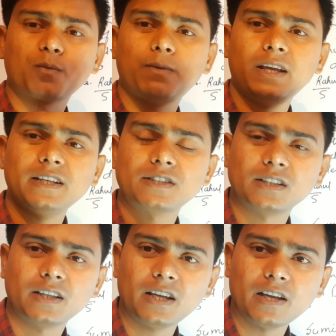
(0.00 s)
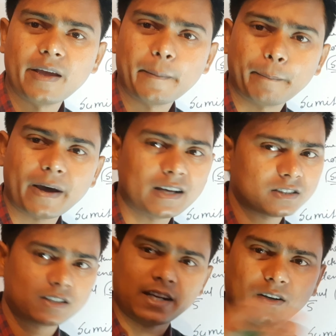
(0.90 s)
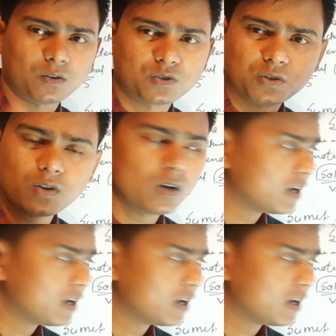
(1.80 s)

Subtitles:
place in the past and also